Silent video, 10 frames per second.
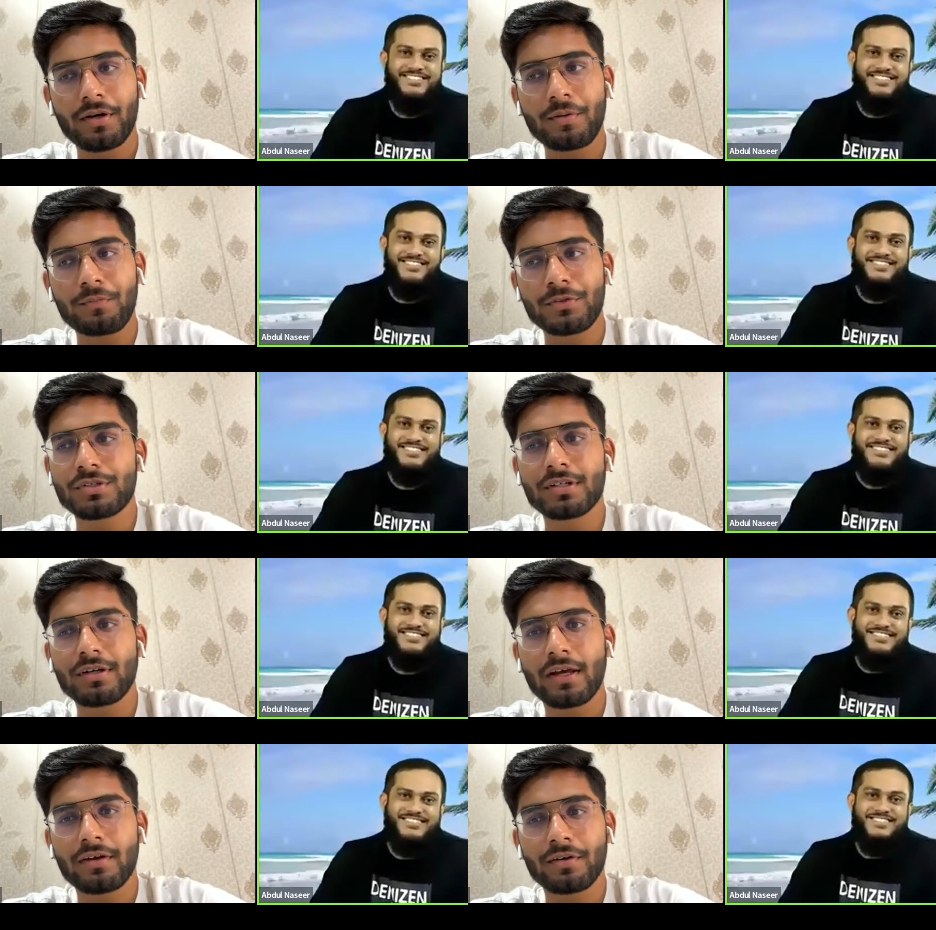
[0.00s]
Speaker 1: Um, so,
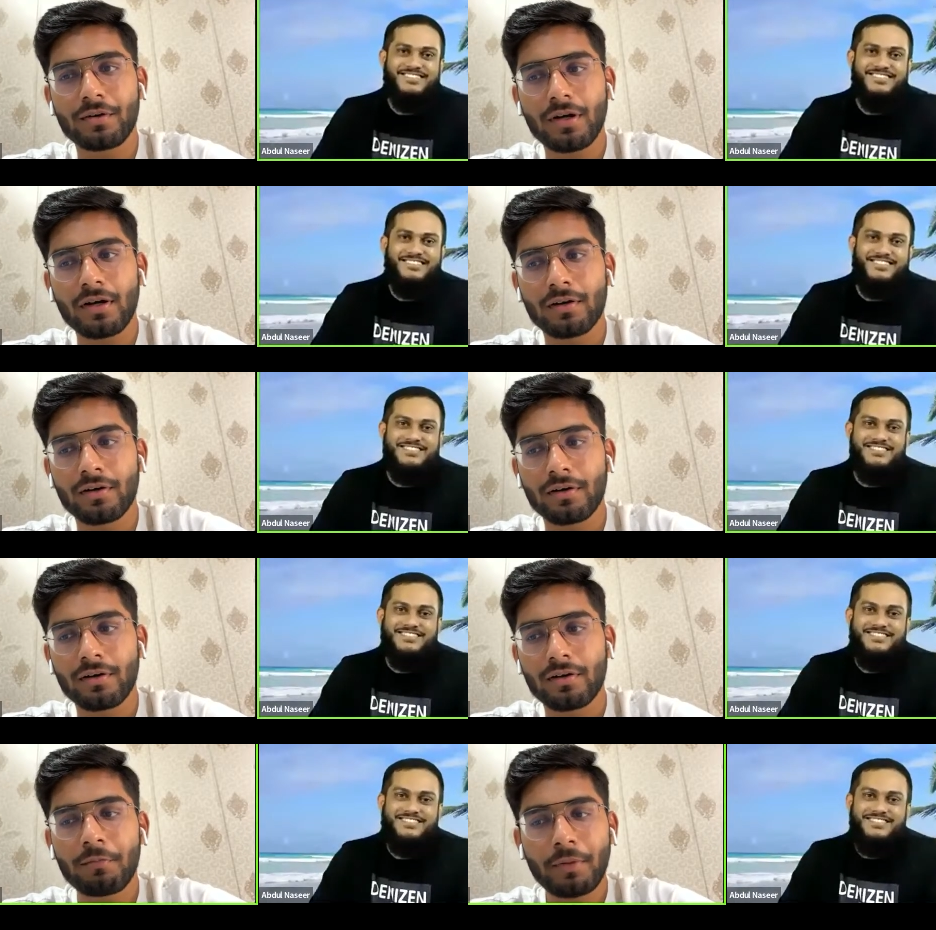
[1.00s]
sir, like uh,
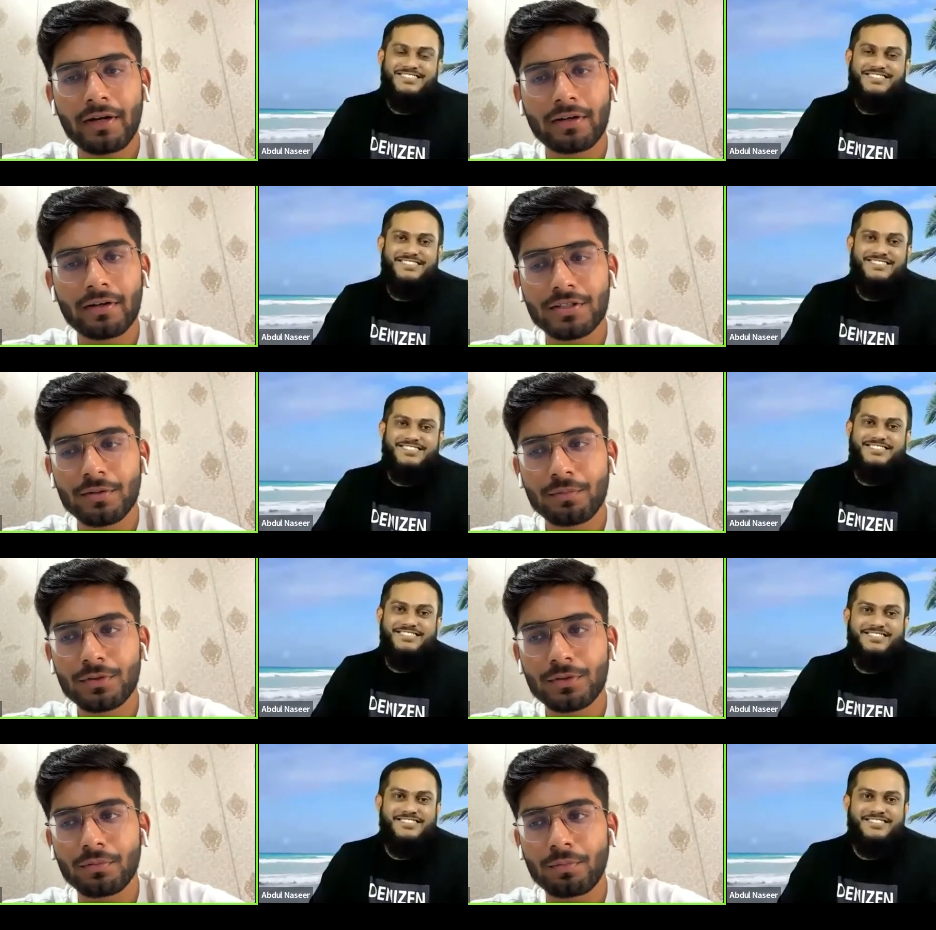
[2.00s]
uh, in my internship,
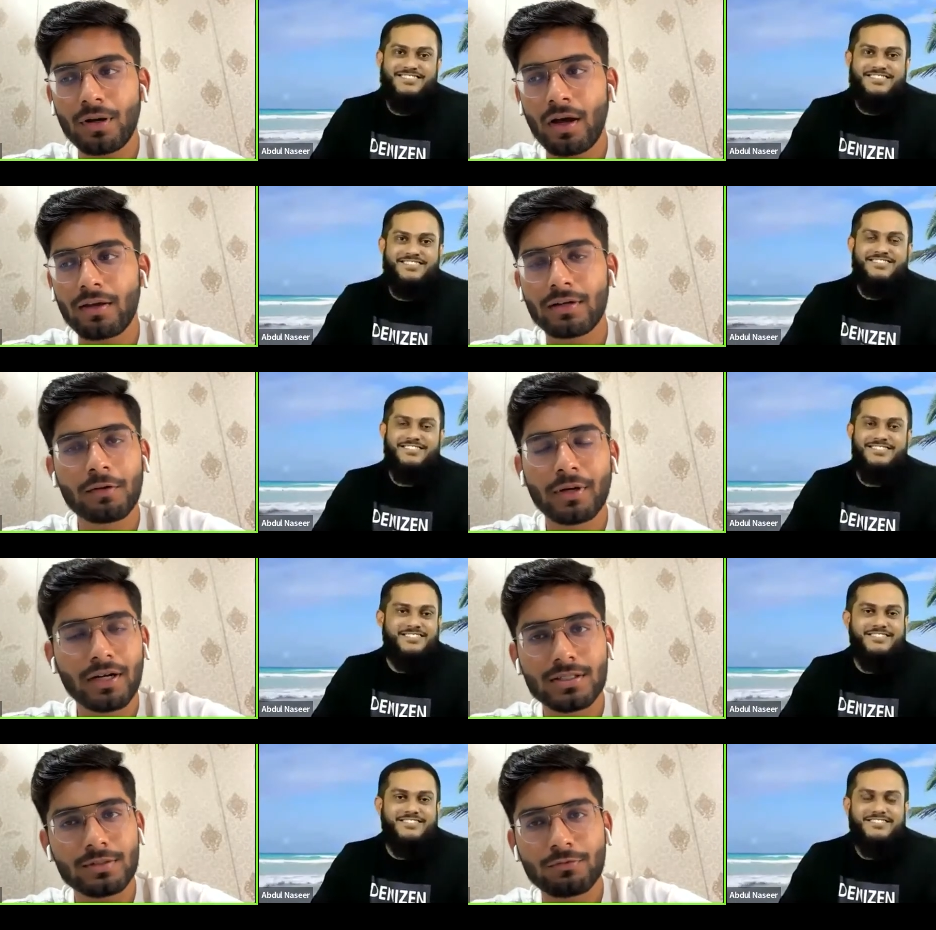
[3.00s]
so I did my
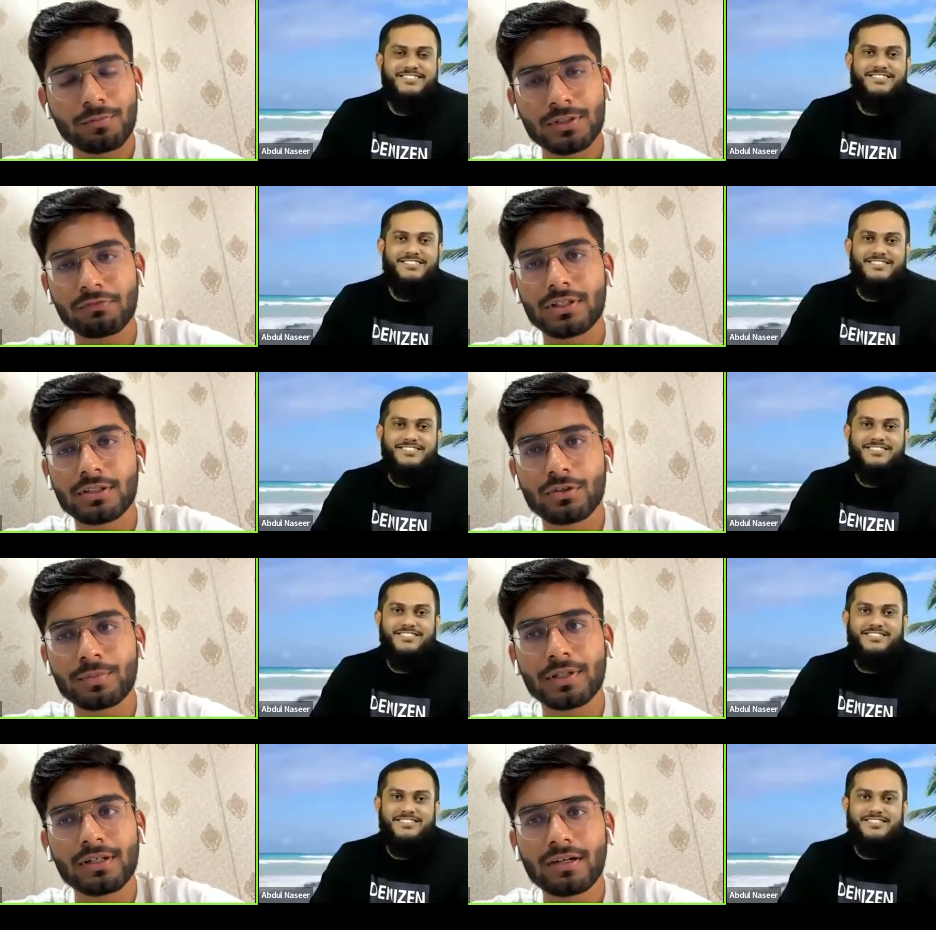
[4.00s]
internship from Safdarjung
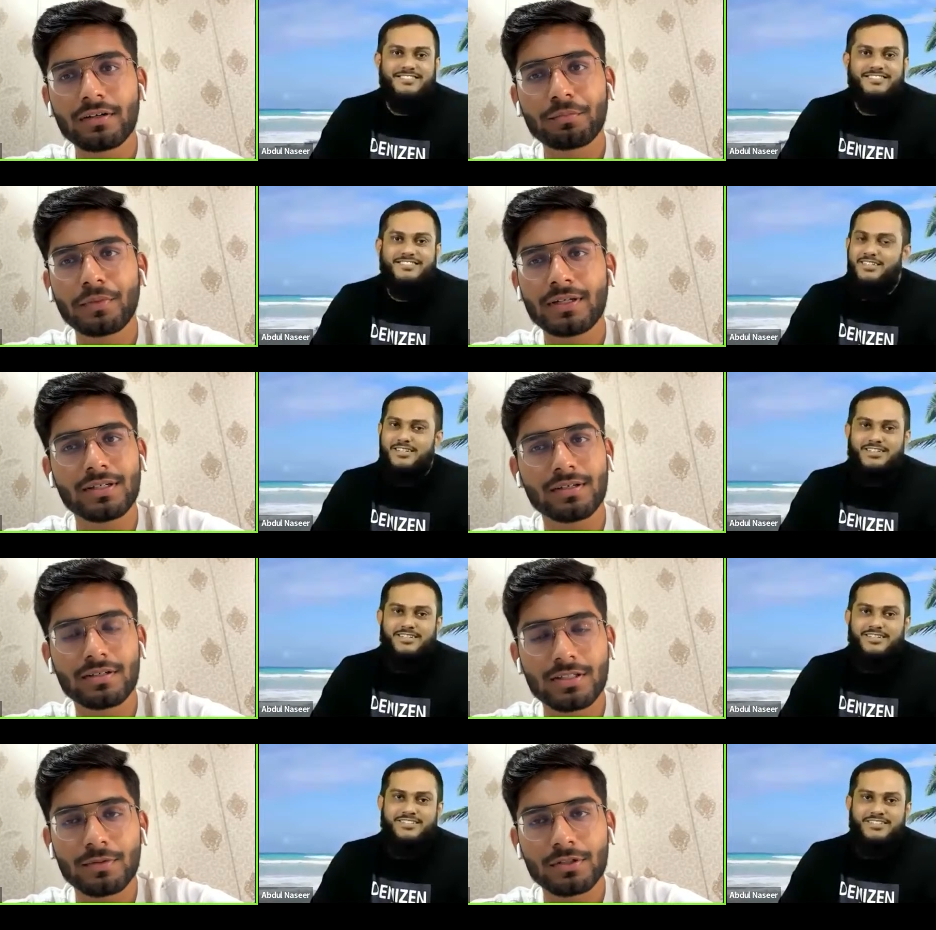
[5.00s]
Hospital, and uh, its
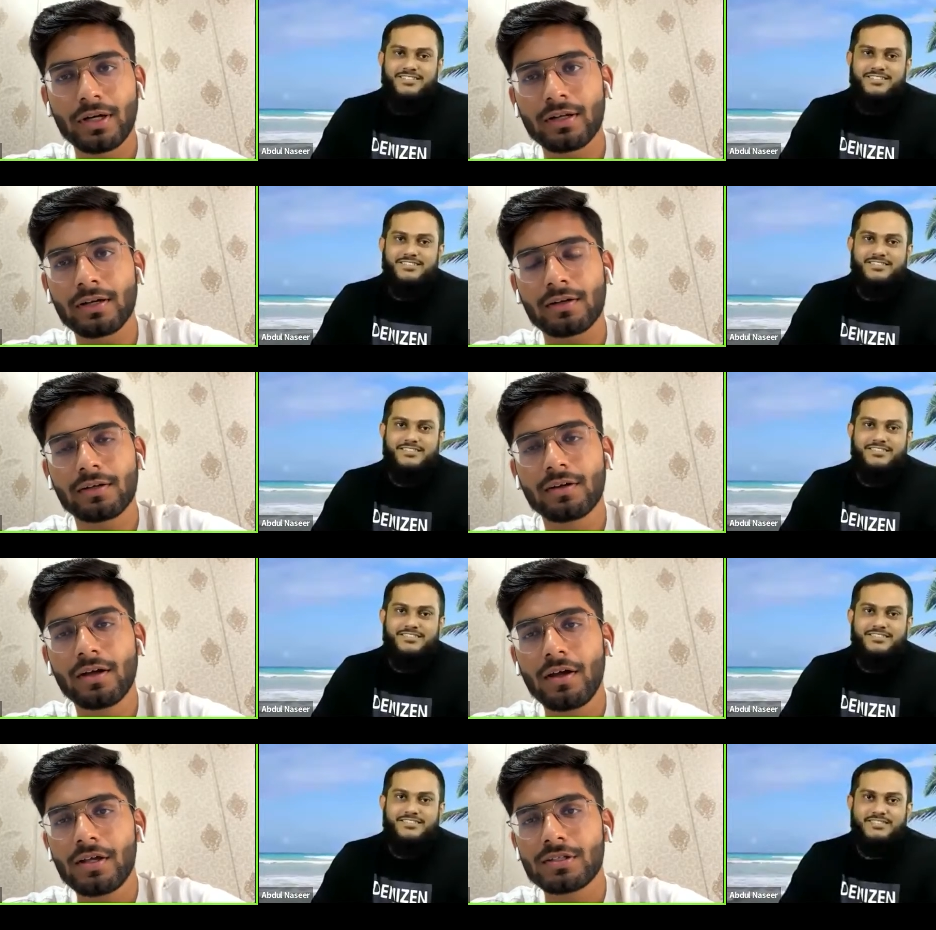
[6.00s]
internship is quite hectic.
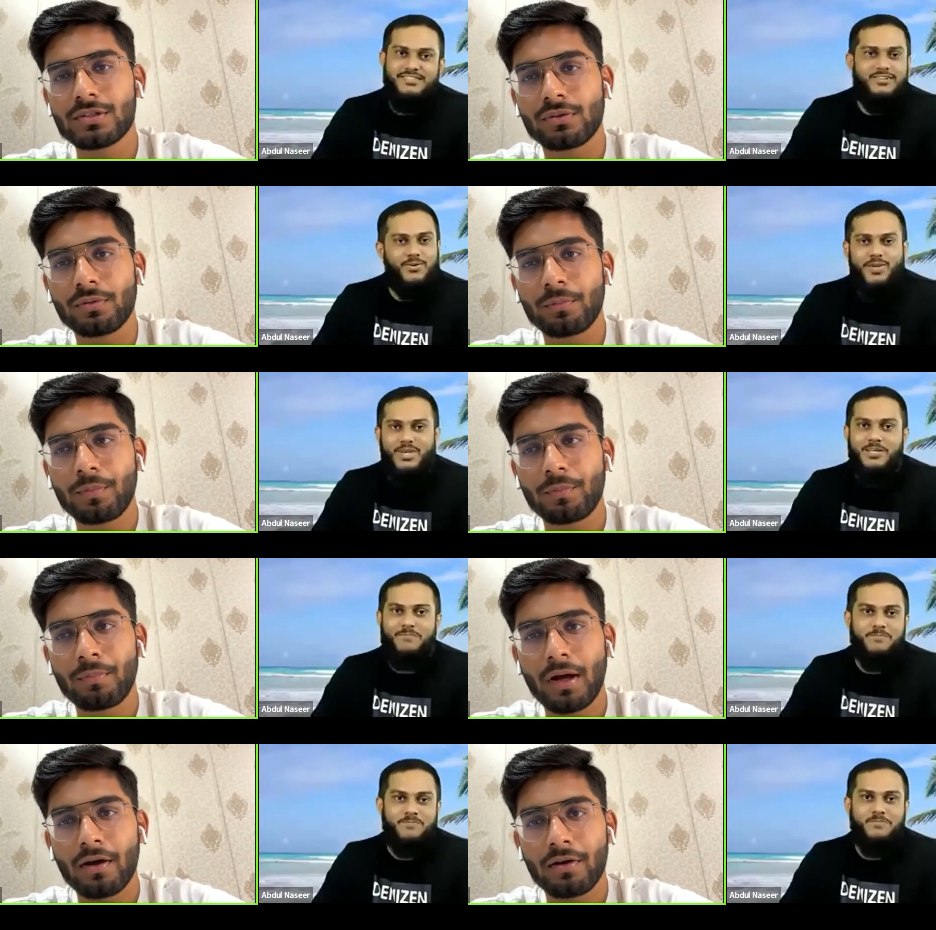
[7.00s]
So, okay.
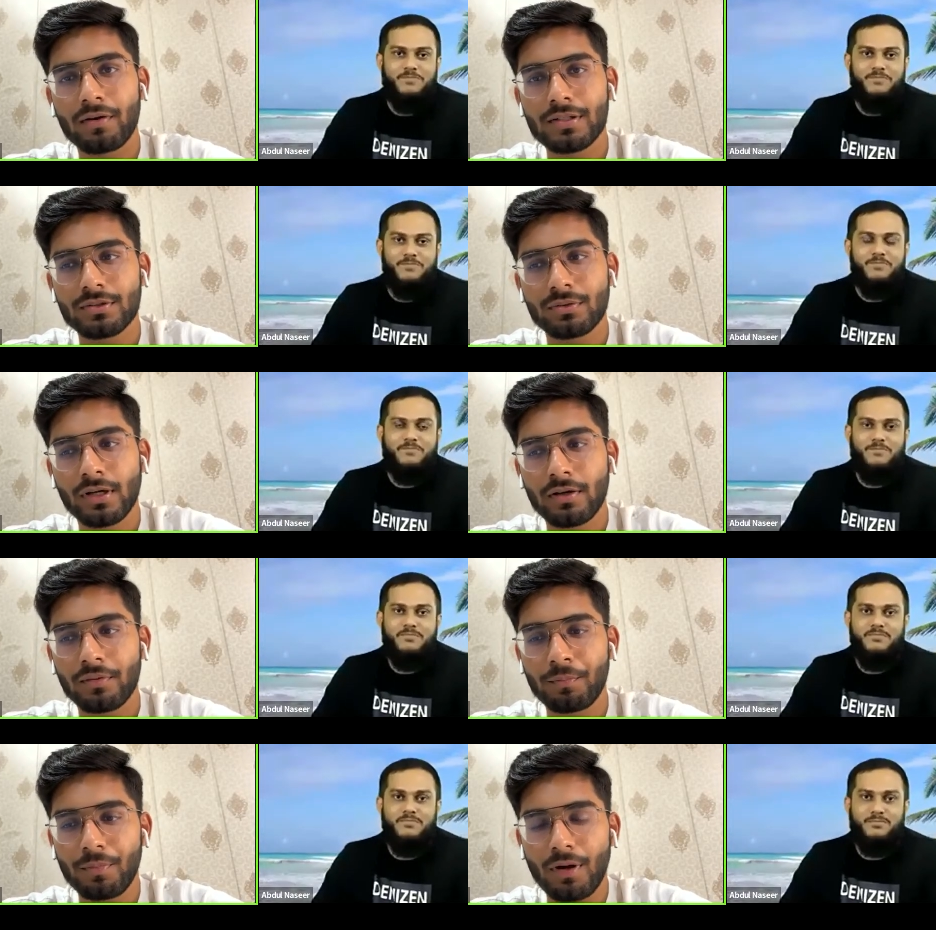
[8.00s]
my so like